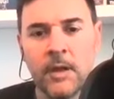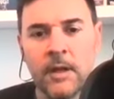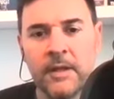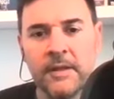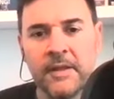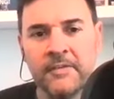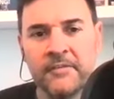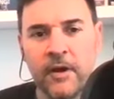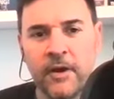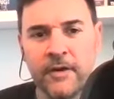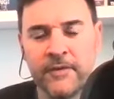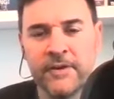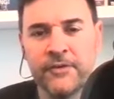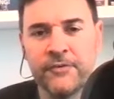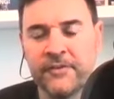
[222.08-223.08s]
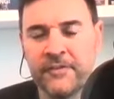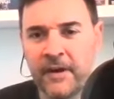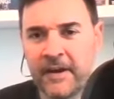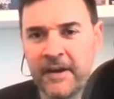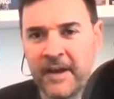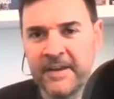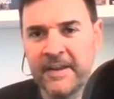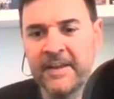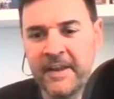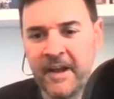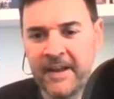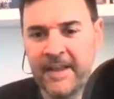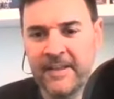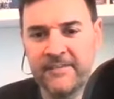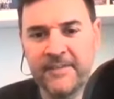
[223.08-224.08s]
It's kind of interesting.
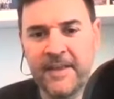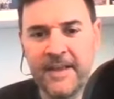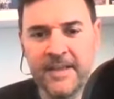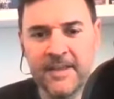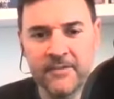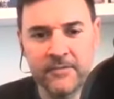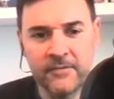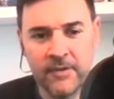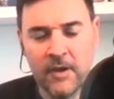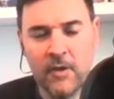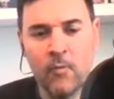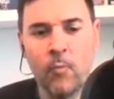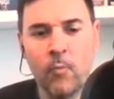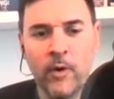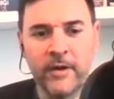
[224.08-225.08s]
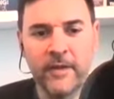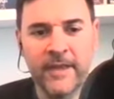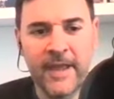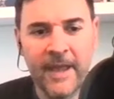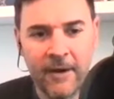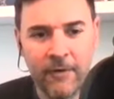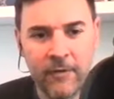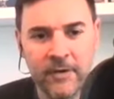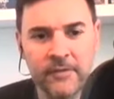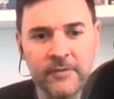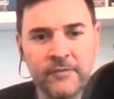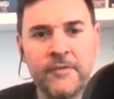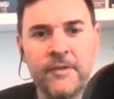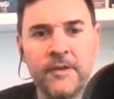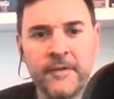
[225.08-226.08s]
I guess that is one of the
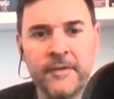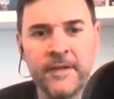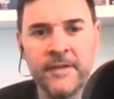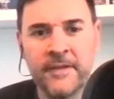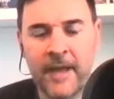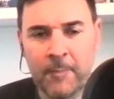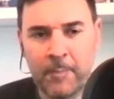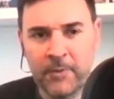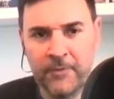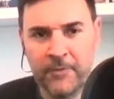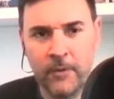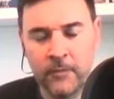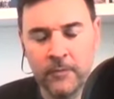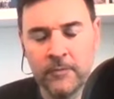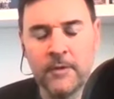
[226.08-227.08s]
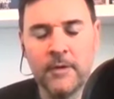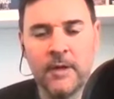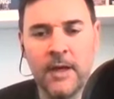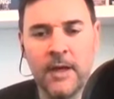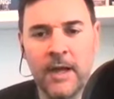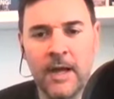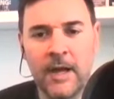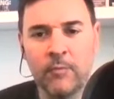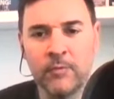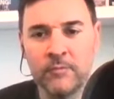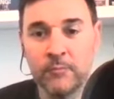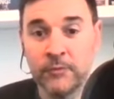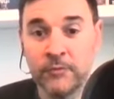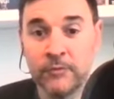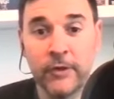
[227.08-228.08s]
areas that the Appathon
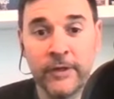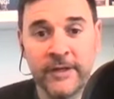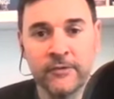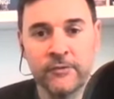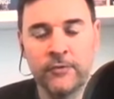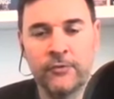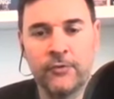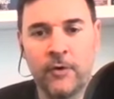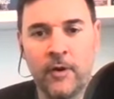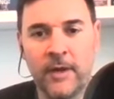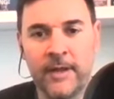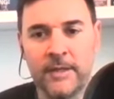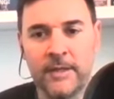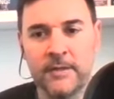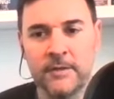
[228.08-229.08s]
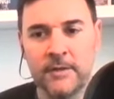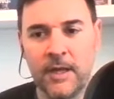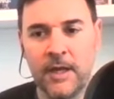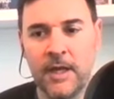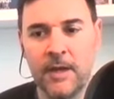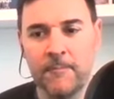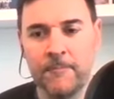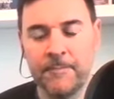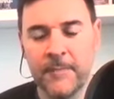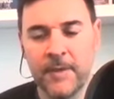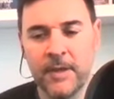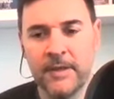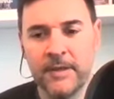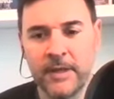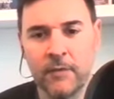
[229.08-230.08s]
was looking to try and
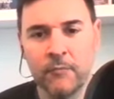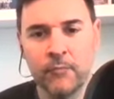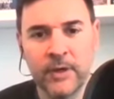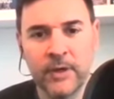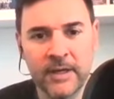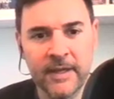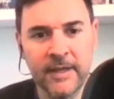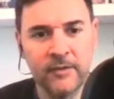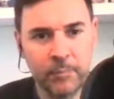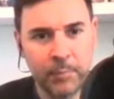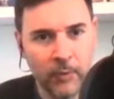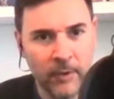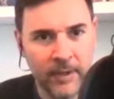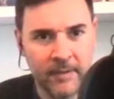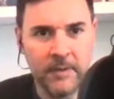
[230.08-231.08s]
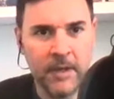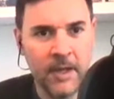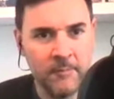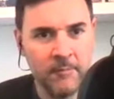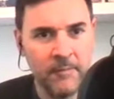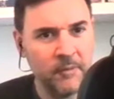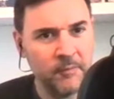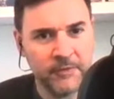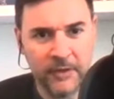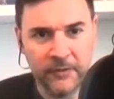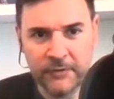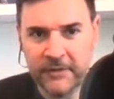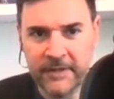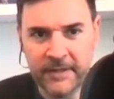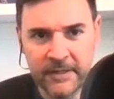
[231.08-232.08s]
really exploit. It was
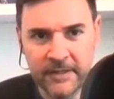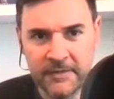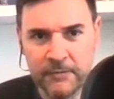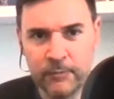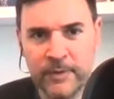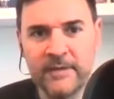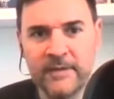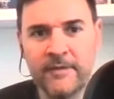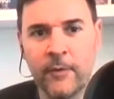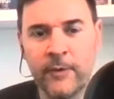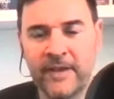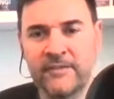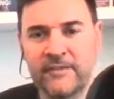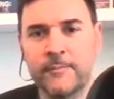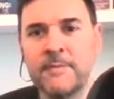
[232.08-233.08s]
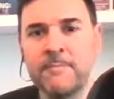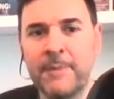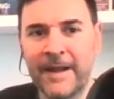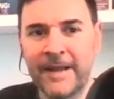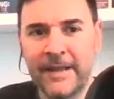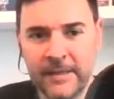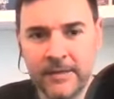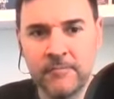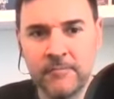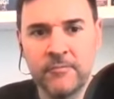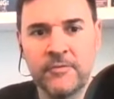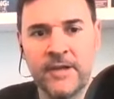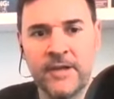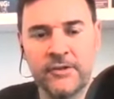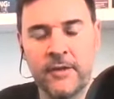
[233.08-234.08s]
under the retail and SME banking
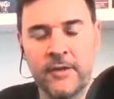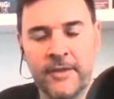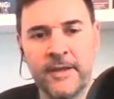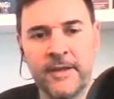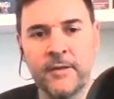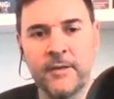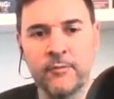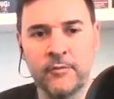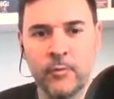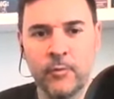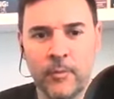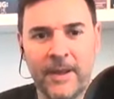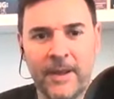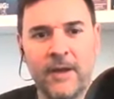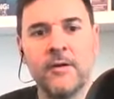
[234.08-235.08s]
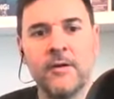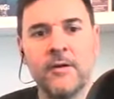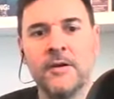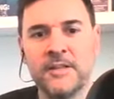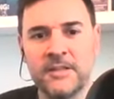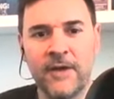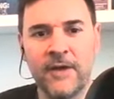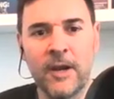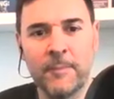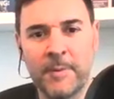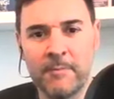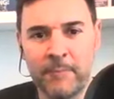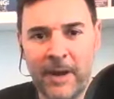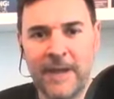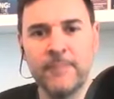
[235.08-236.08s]
section, I think, and it was all about
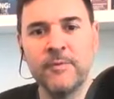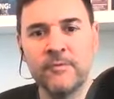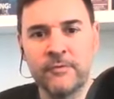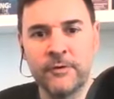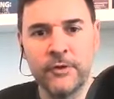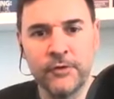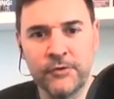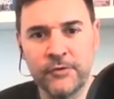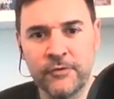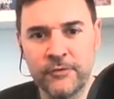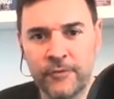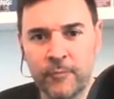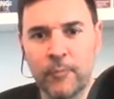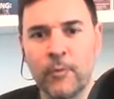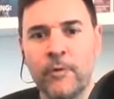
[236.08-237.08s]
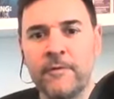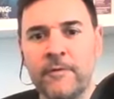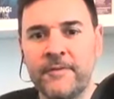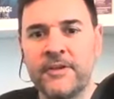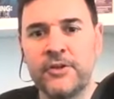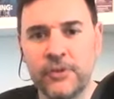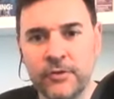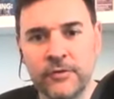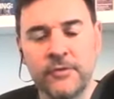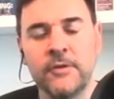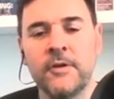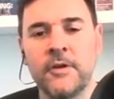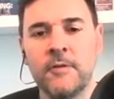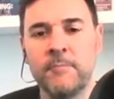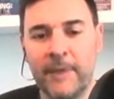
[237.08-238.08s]
developing payment solutions for more efficient
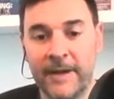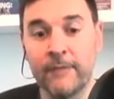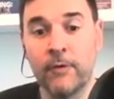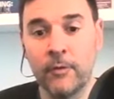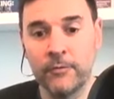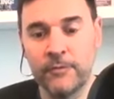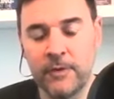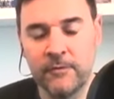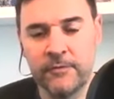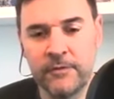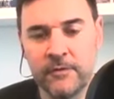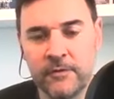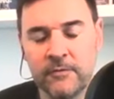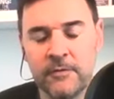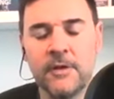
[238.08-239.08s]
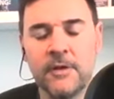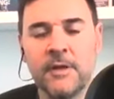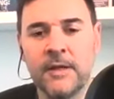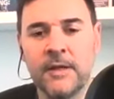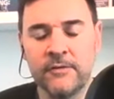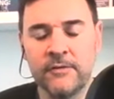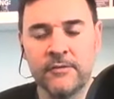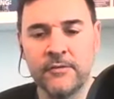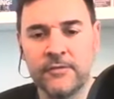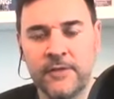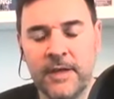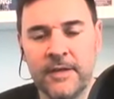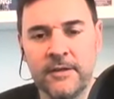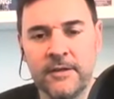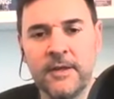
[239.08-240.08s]
payroll services. As you said,